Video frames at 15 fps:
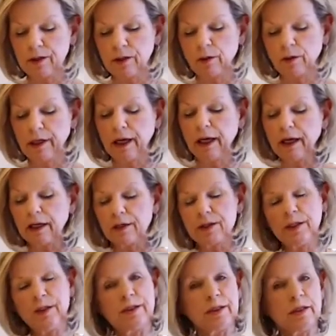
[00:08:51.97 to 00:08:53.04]
So again, as
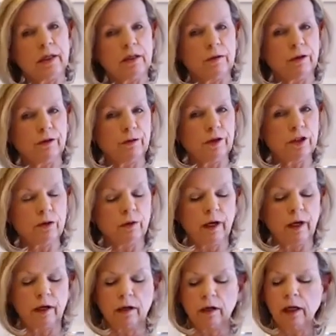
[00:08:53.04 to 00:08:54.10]
these sit in the
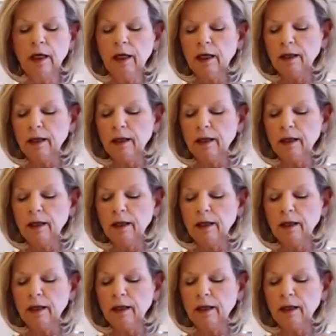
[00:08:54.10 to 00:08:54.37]
refrigerator,